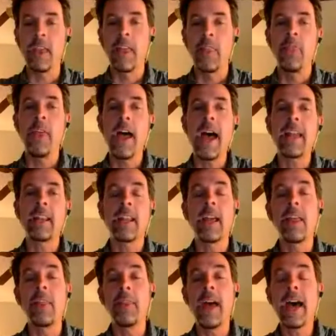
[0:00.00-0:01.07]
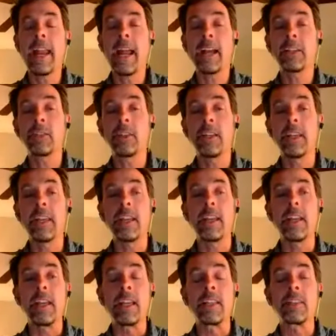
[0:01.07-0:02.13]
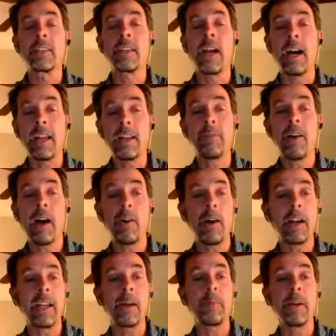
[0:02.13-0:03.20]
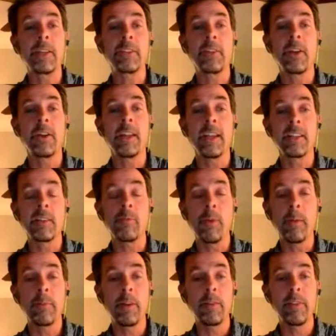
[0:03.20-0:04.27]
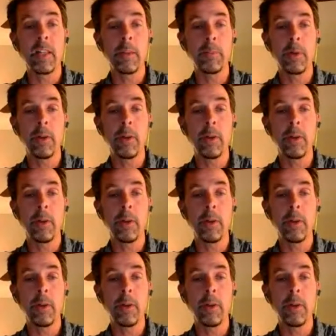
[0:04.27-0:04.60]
that actually is kind of how I got my start as a web developer.